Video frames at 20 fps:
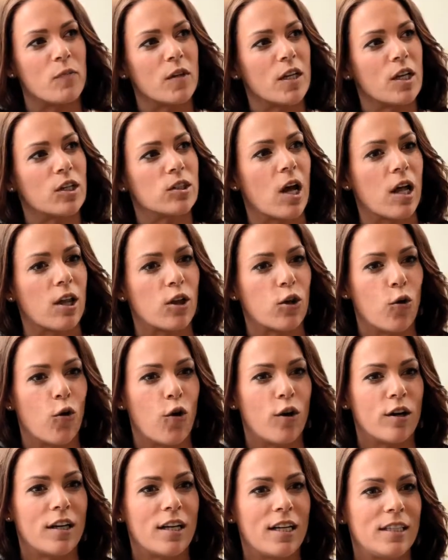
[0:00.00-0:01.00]
Because I
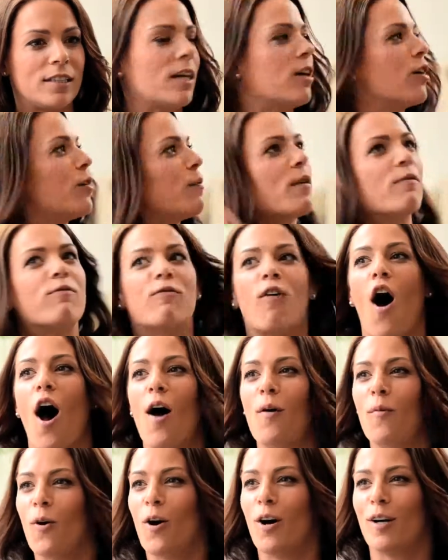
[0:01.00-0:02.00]
thought, is there going to be
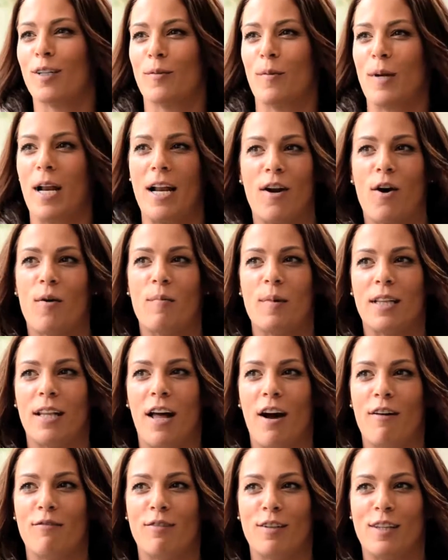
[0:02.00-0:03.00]
fireworks when I know I'm in
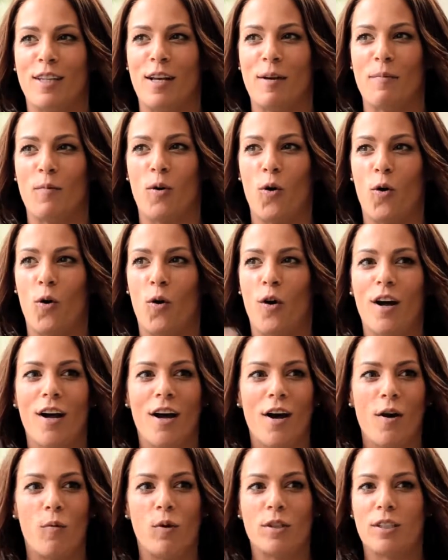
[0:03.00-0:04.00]
love with him, or
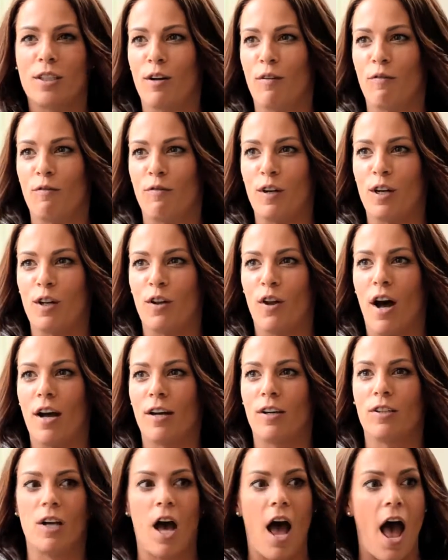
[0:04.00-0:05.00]
what's it going to feel like?
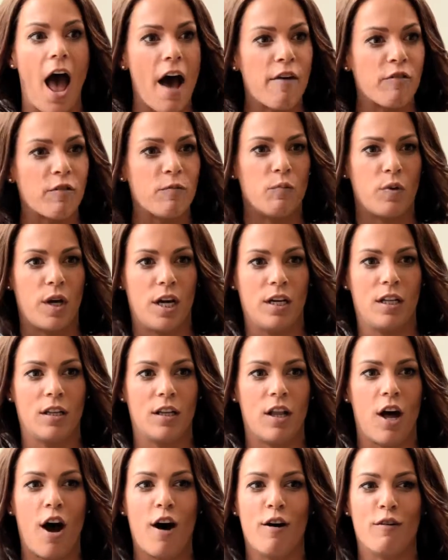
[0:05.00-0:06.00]
Because I haven't been
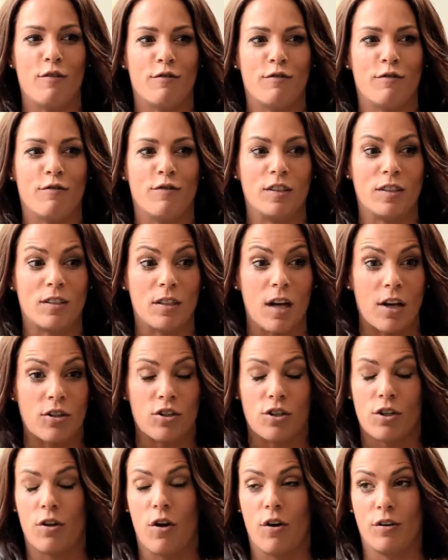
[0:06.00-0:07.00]
in love for
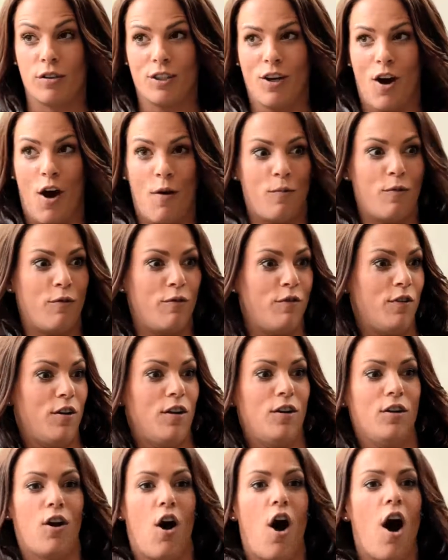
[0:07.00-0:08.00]
such a long time, for
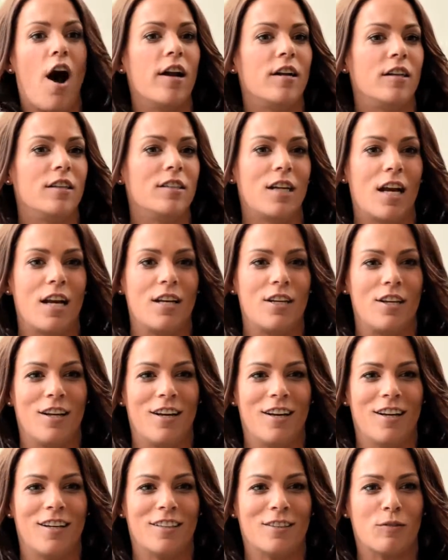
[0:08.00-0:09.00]
9-10
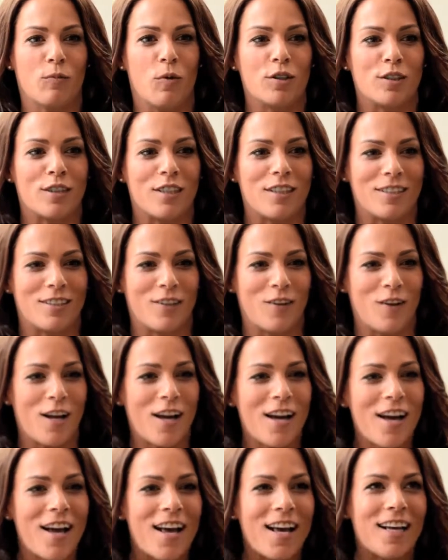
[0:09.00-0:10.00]
years. What's this going to,
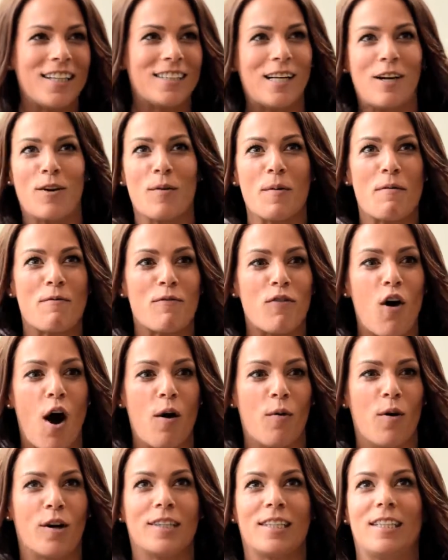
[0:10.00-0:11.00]
is there going to be
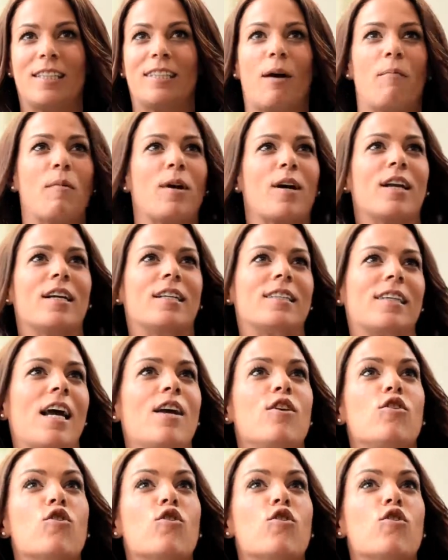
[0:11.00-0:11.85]
fireworks? Is someone going to say,